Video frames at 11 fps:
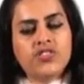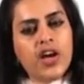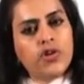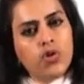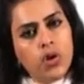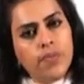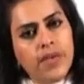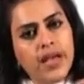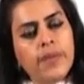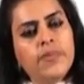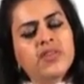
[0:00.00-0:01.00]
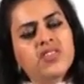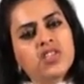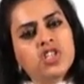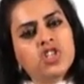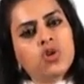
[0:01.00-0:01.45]
Try to make a
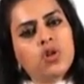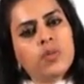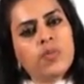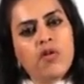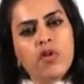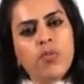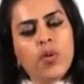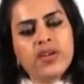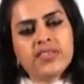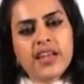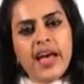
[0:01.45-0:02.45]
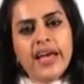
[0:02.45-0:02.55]
presentation on the PowerPoint